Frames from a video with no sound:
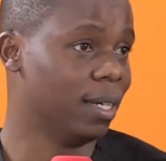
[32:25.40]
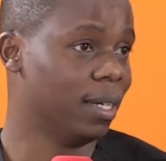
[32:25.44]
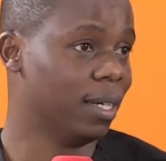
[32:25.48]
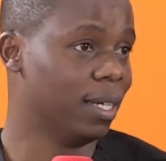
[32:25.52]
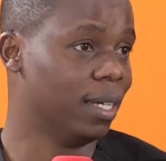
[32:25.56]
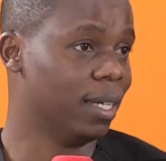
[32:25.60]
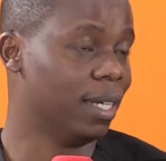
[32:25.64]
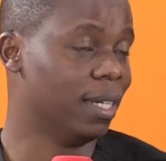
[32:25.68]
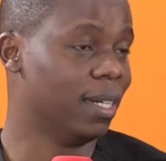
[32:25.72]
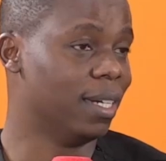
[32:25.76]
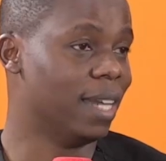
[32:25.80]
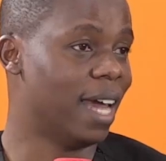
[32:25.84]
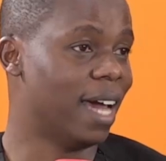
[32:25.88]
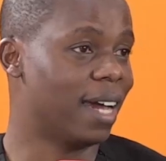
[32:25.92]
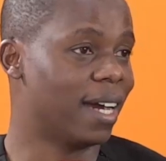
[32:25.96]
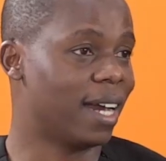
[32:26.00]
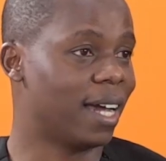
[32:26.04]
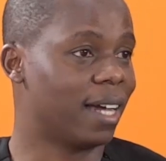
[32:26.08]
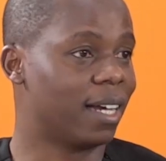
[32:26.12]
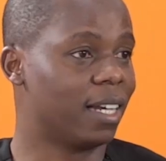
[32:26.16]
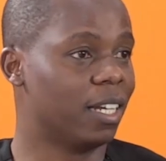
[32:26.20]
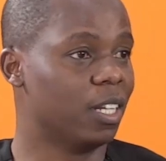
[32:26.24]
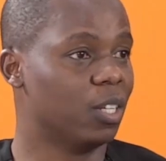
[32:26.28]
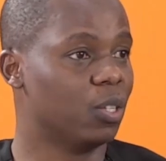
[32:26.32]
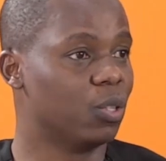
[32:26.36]

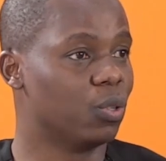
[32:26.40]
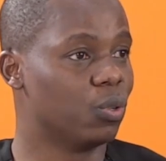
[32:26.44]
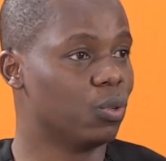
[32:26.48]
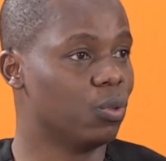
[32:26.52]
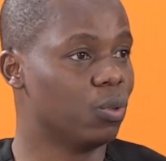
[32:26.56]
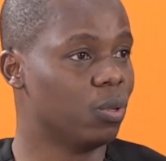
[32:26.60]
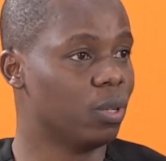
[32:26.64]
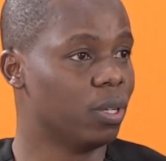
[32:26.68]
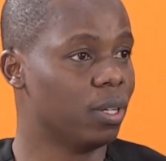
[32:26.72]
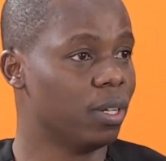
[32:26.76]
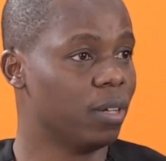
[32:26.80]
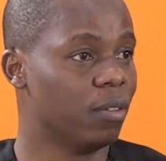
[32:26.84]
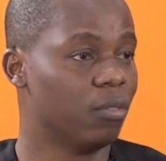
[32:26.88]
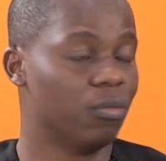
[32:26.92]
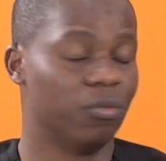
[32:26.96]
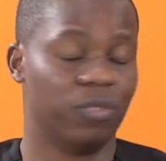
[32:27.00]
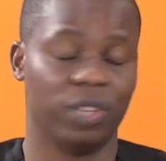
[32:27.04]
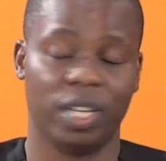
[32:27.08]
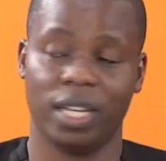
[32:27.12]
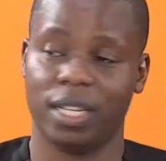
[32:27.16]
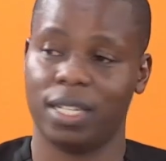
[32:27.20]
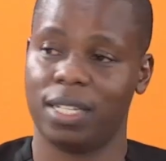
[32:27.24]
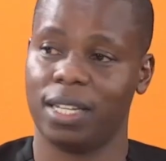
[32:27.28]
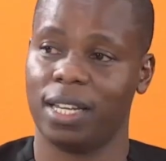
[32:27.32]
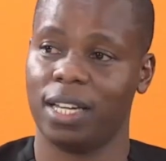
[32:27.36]
indirectly through
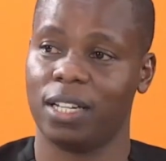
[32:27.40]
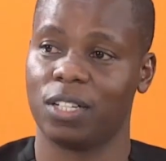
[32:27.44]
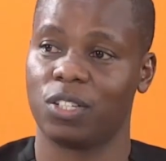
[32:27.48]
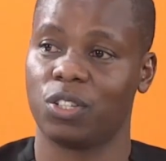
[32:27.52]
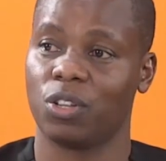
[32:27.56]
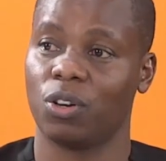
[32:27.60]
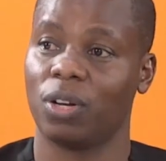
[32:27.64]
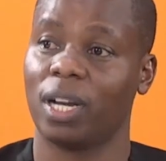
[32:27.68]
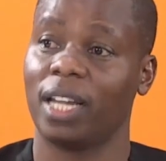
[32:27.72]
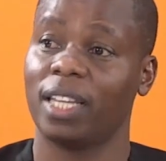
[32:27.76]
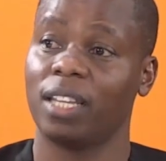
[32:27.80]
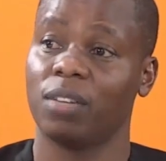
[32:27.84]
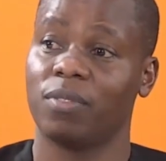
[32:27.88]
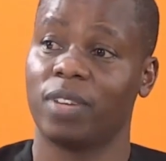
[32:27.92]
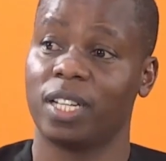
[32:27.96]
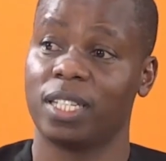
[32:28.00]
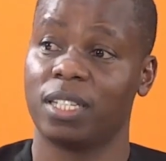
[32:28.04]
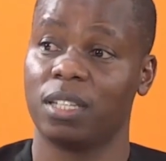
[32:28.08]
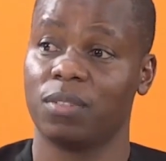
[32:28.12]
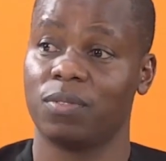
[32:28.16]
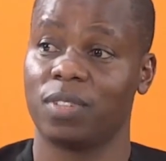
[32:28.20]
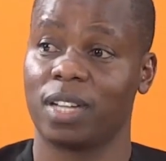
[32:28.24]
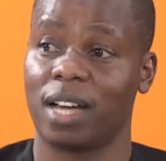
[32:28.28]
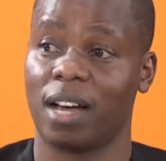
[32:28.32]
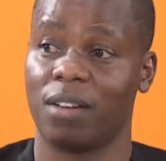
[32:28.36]
VAT and so on. And they've
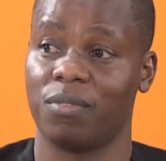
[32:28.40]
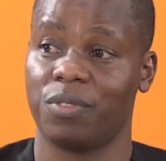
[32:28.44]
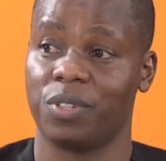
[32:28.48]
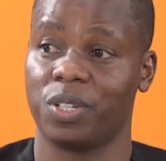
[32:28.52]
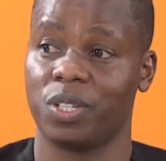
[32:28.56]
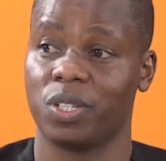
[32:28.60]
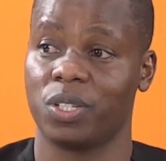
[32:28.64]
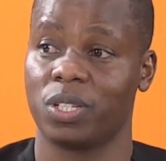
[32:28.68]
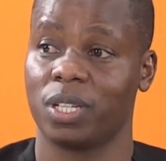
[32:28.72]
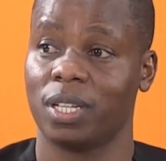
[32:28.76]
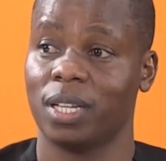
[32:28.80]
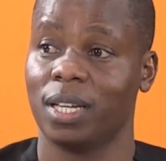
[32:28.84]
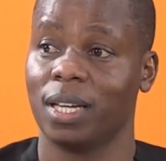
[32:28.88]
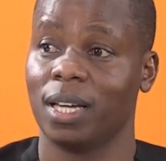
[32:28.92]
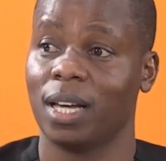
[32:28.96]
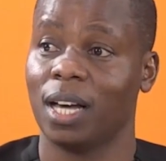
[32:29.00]
achieved coverage.